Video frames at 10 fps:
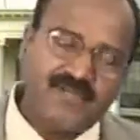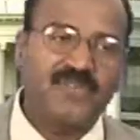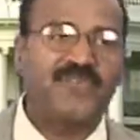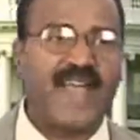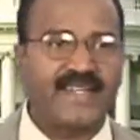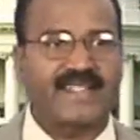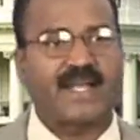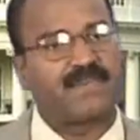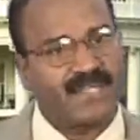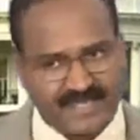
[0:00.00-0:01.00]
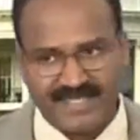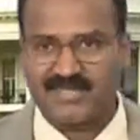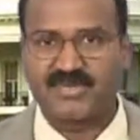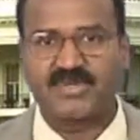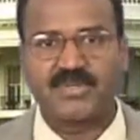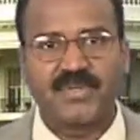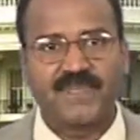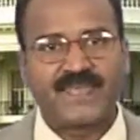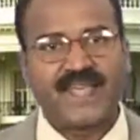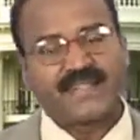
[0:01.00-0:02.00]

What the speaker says: you will find the number 622.